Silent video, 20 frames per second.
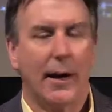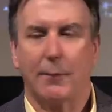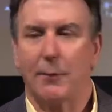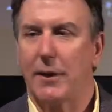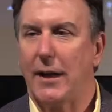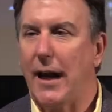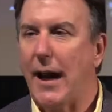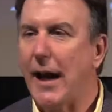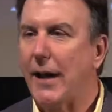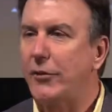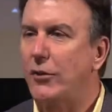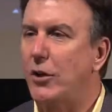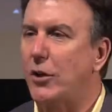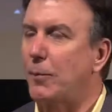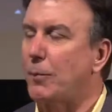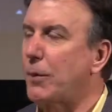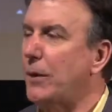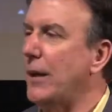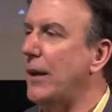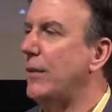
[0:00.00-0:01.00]
I'm going to ask you
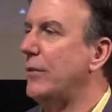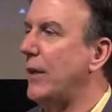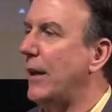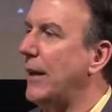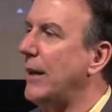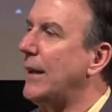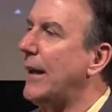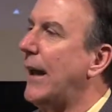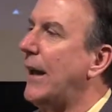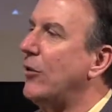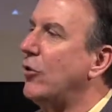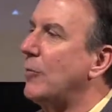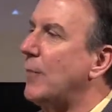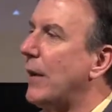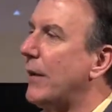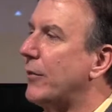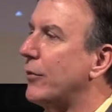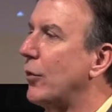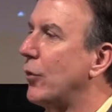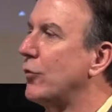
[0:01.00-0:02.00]
to please engage in
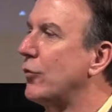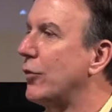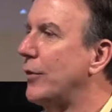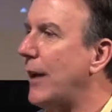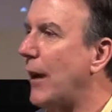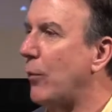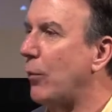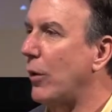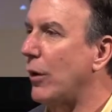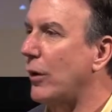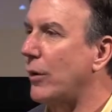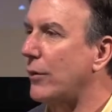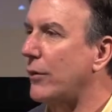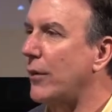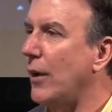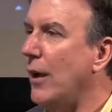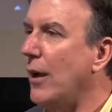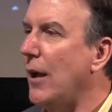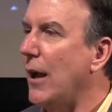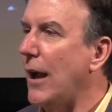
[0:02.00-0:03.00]
my social
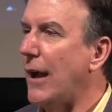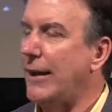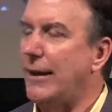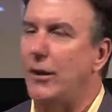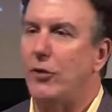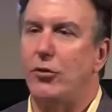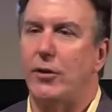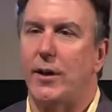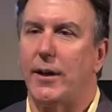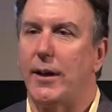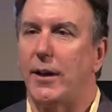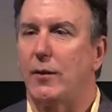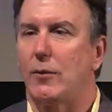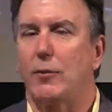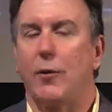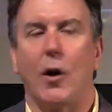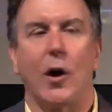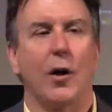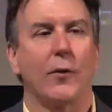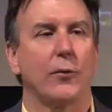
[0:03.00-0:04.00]
networks. I need you to get
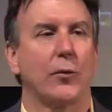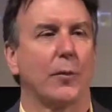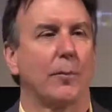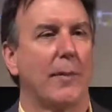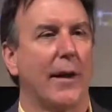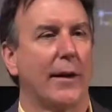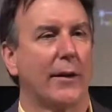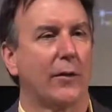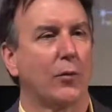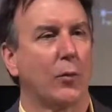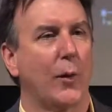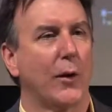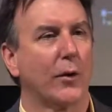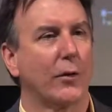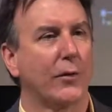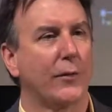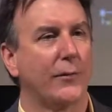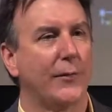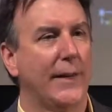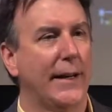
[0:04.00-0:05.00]
involved with my
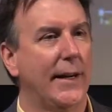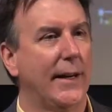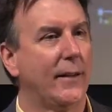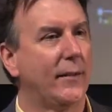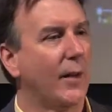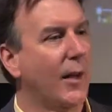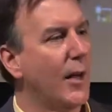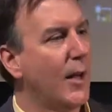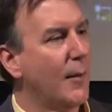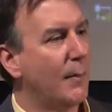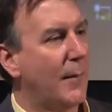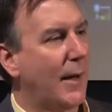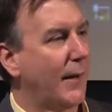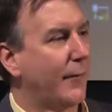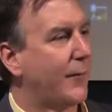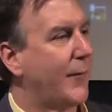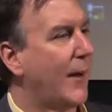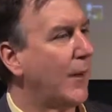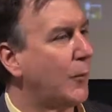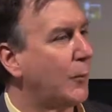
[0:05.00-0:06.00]
Twitter feeds, my
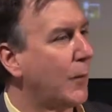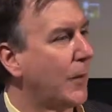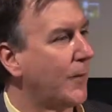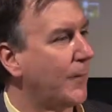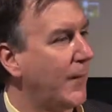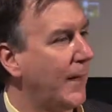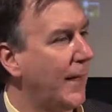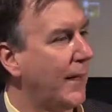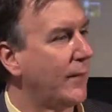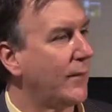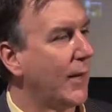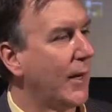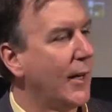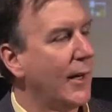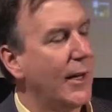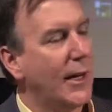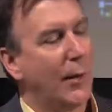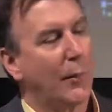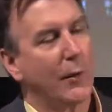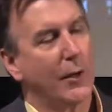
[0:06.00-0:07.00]
Facebook feeds,
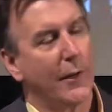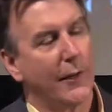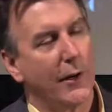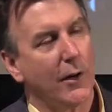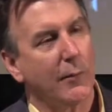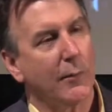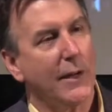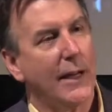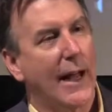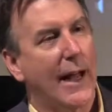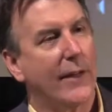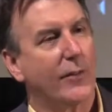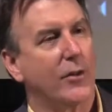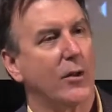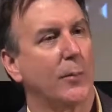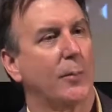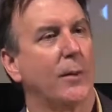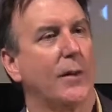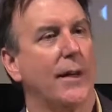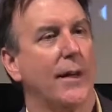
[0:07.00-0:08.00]
and when you're there, I'm going to
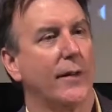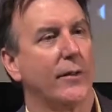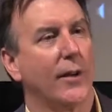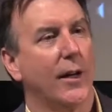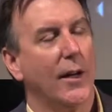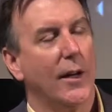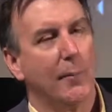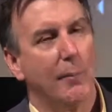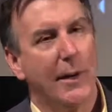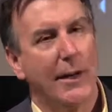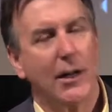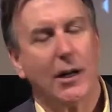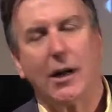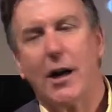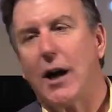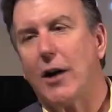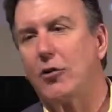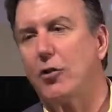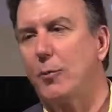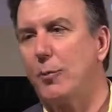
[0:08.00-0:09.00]
ask you, please, make a
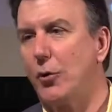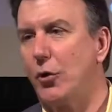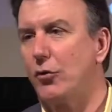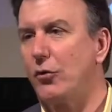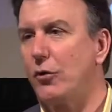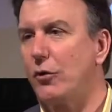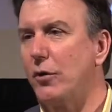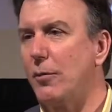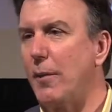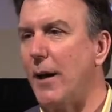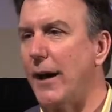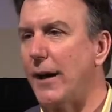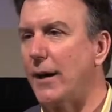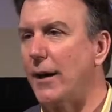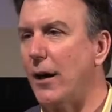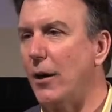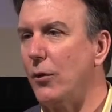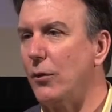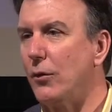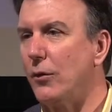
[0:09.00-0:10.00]
contribution to my
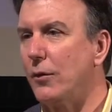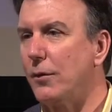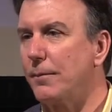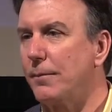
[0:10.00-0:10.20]
account.